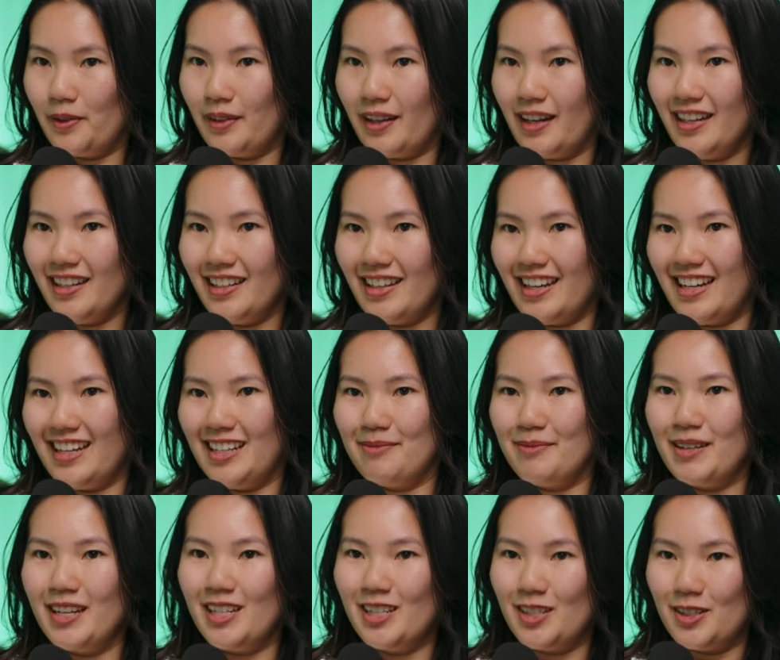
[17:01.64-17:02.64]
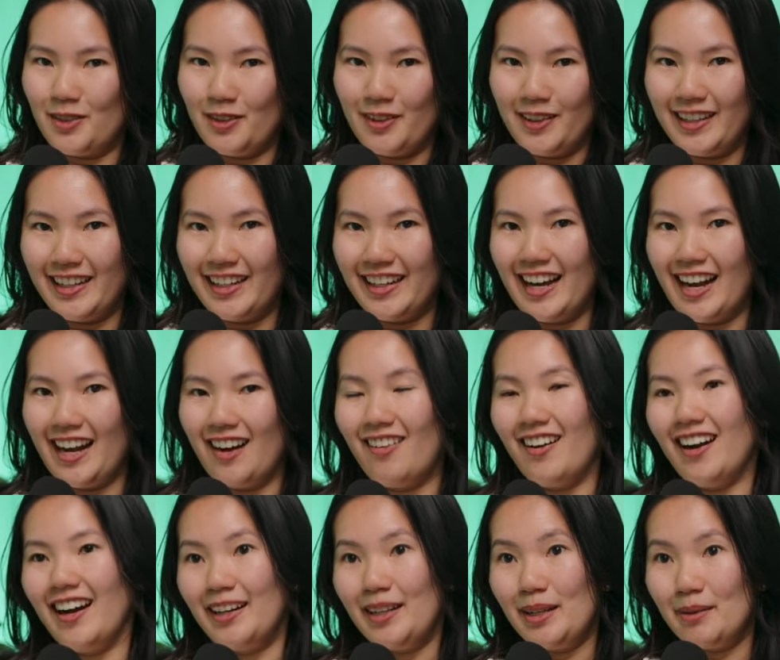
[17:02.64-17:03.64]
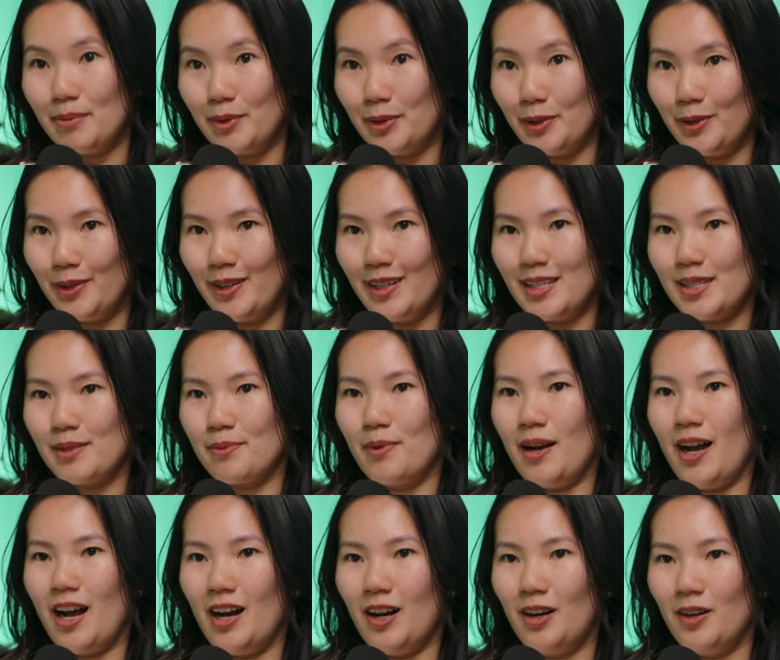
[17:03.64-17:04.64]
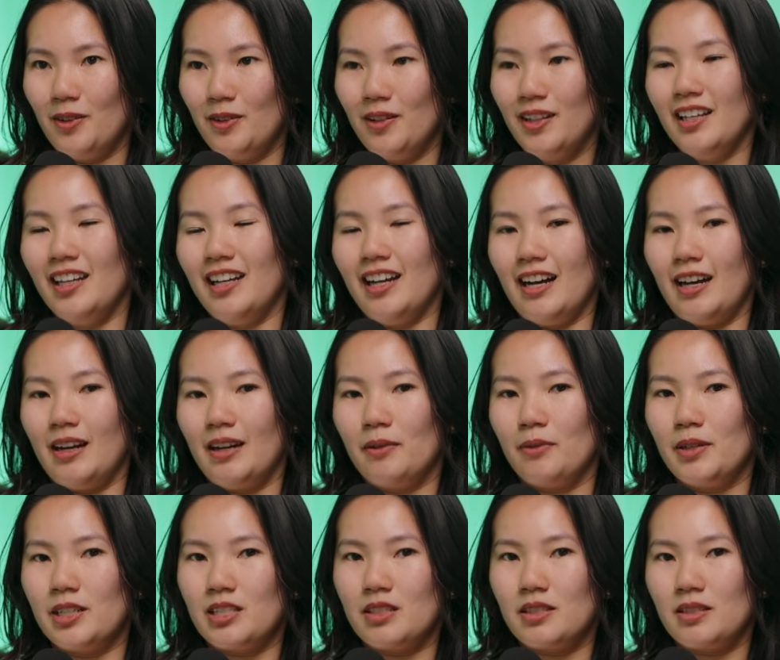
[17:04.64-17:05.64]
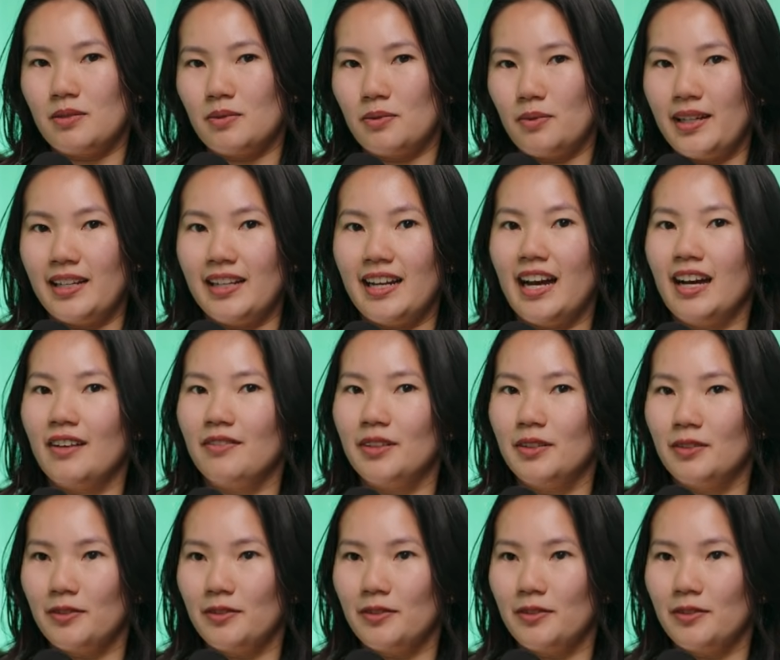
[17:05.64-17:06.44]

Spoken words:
that, enjoy our honeymoon as well, which we haven't